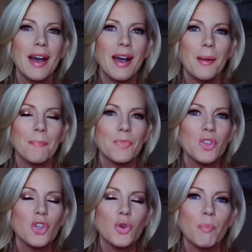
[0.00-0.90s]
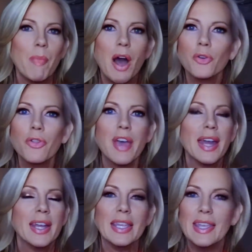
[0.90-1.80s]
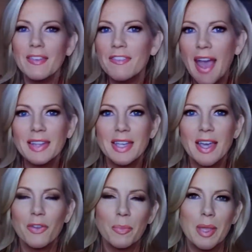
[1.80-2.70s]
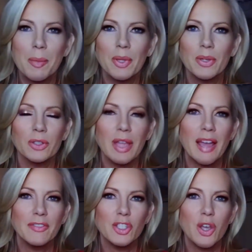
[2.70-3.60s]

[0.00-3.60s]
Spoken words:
model that and give that to other people in our lives.